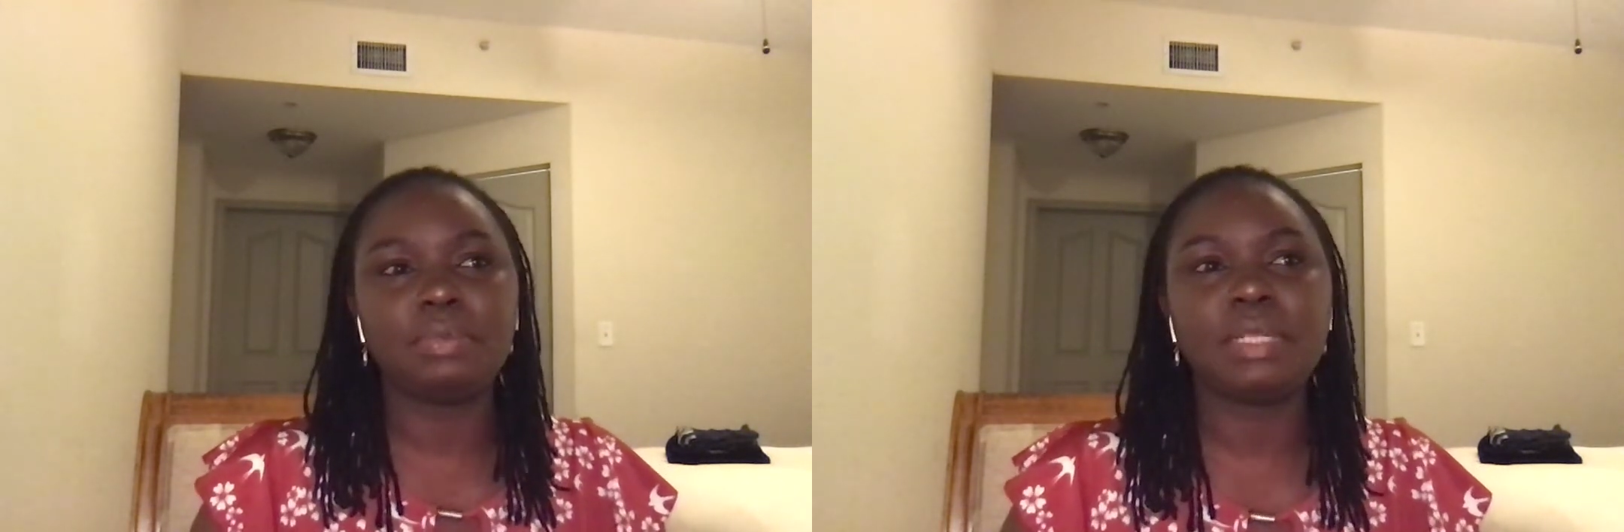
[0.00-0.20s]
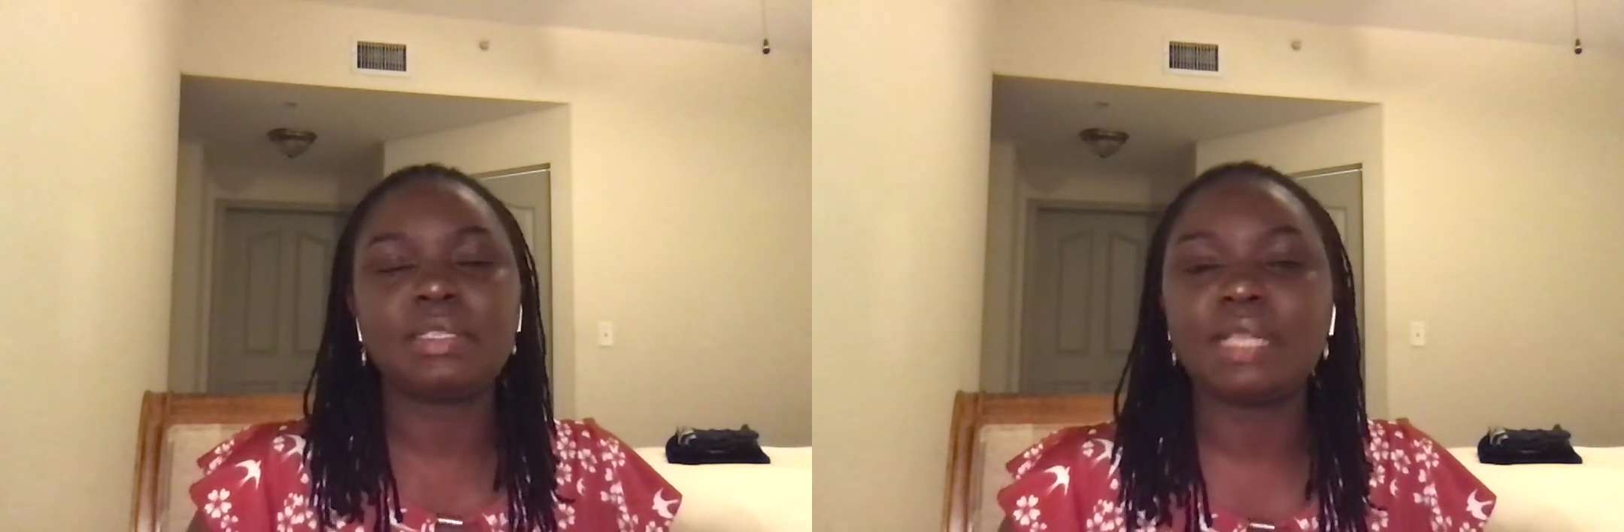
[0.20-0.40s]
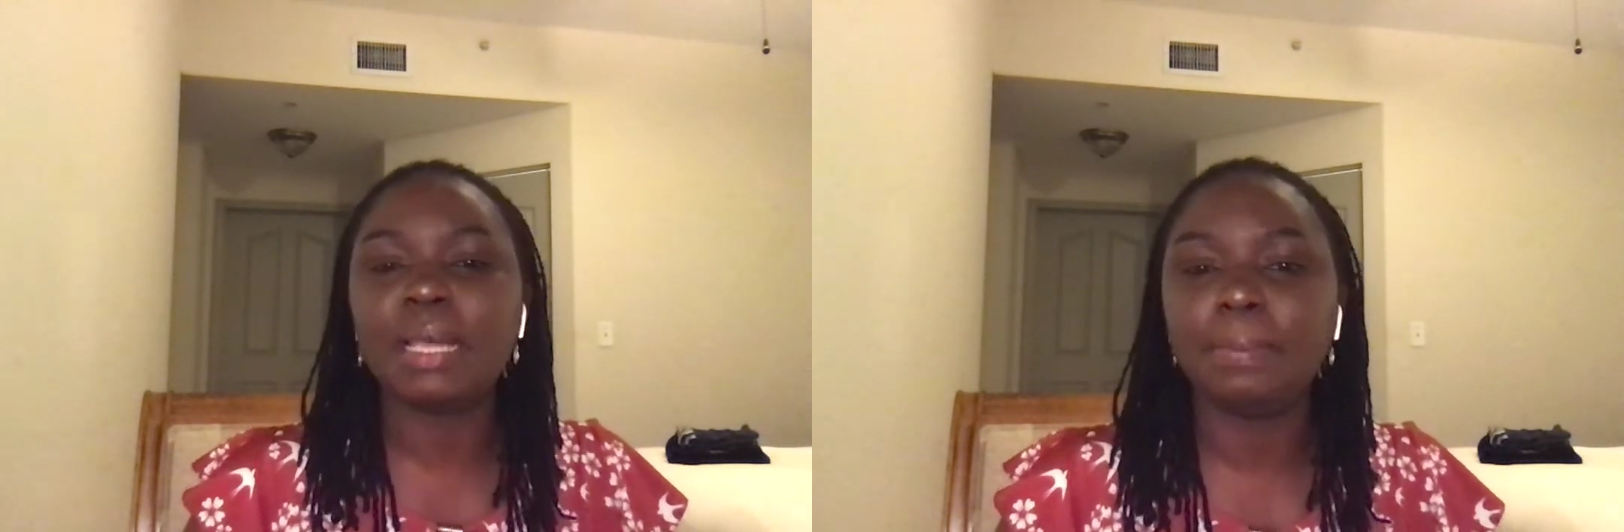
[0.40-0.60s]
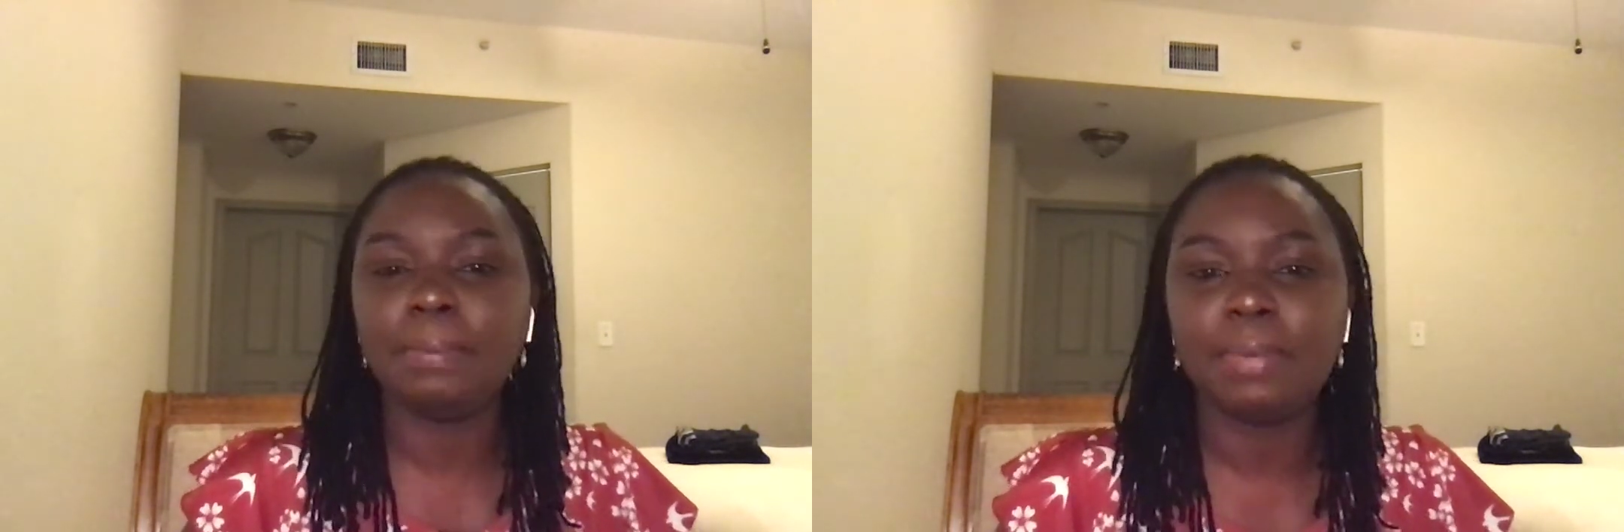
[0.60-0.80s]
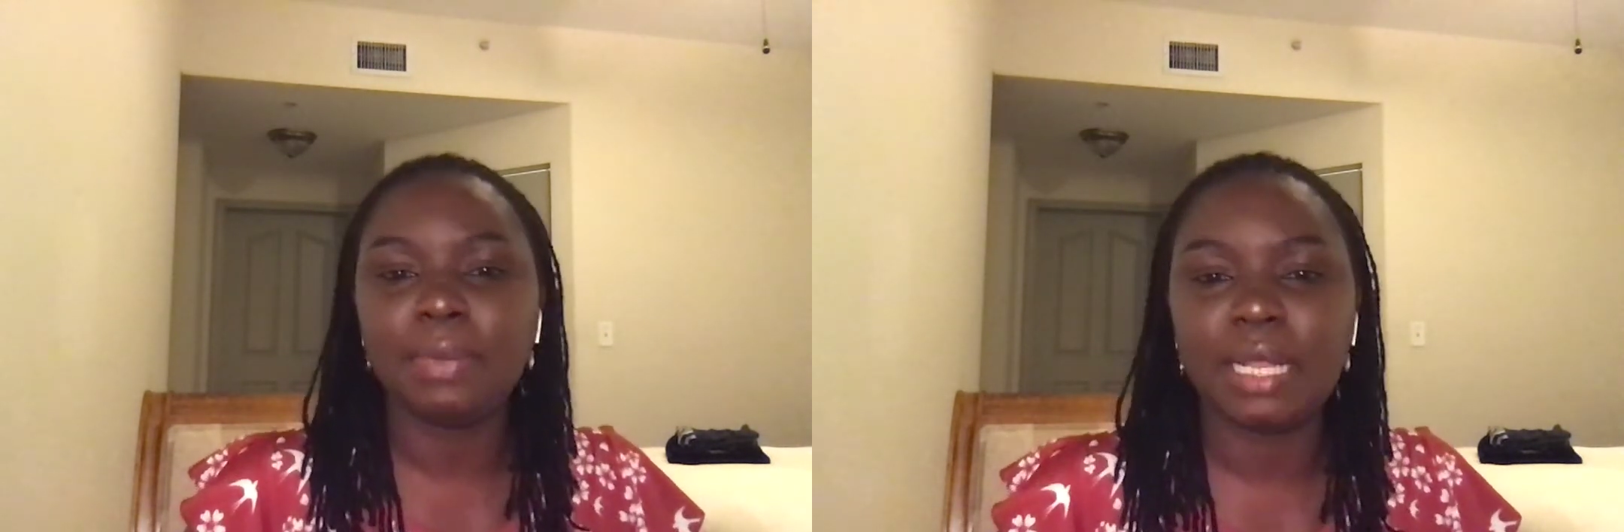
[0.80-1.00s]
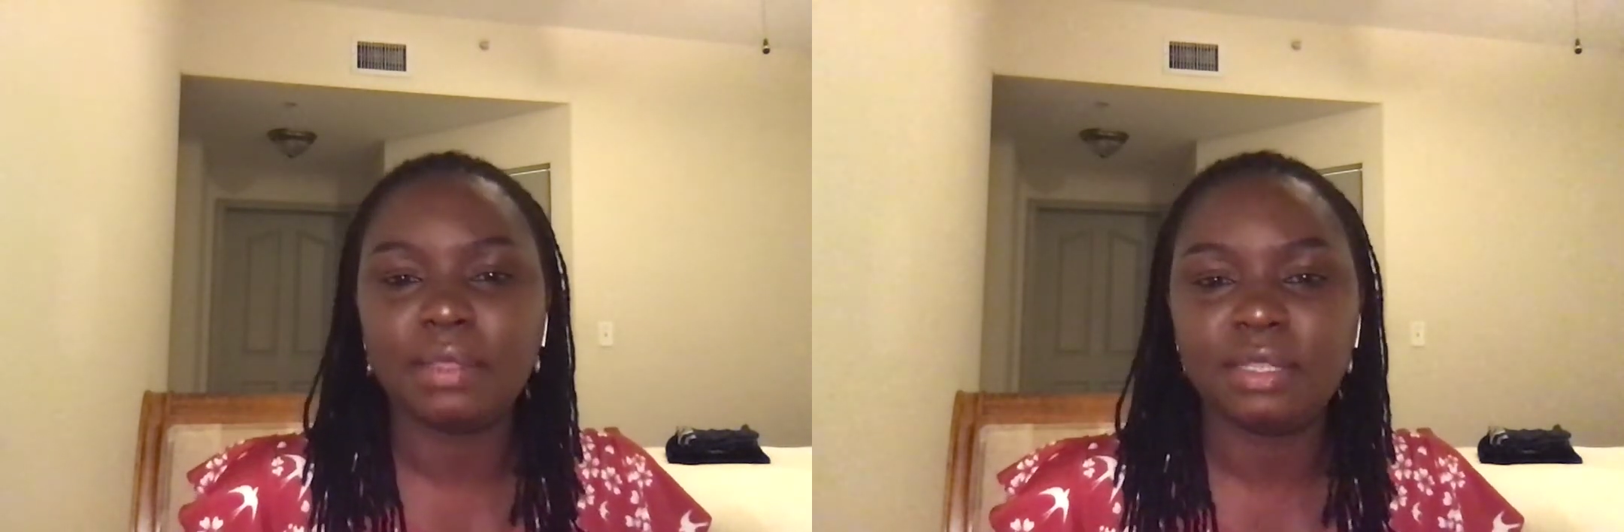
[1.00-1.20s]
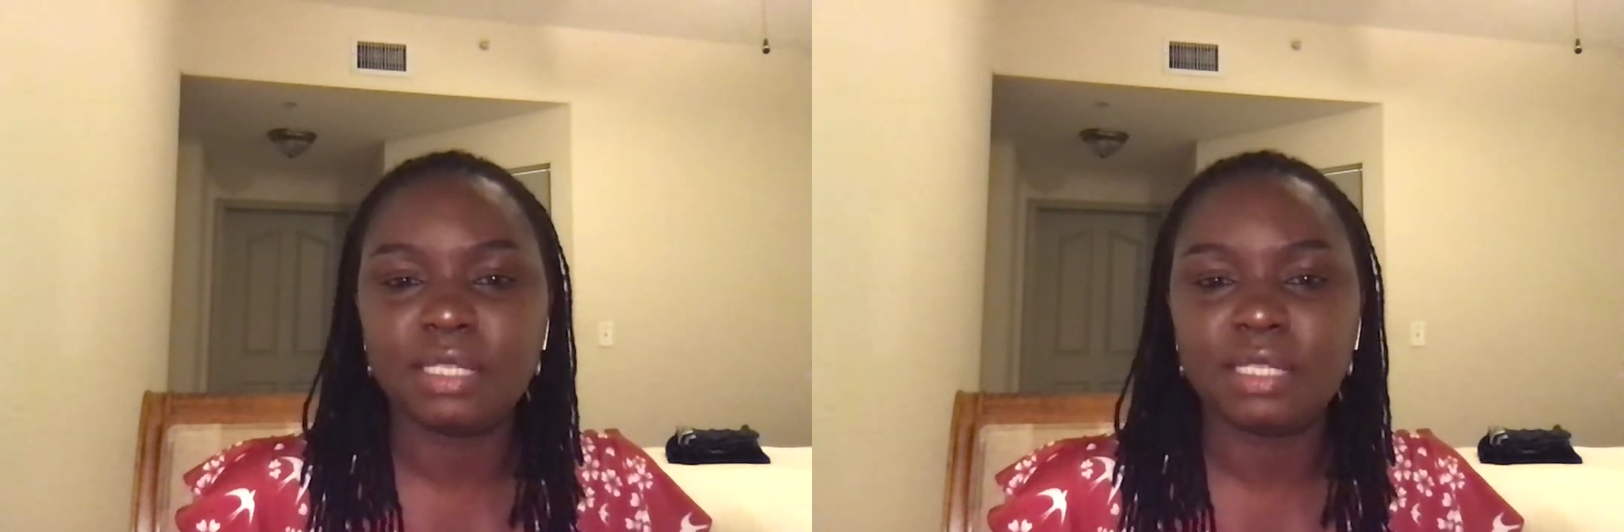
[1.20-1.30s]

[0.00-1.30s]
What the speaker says: same like the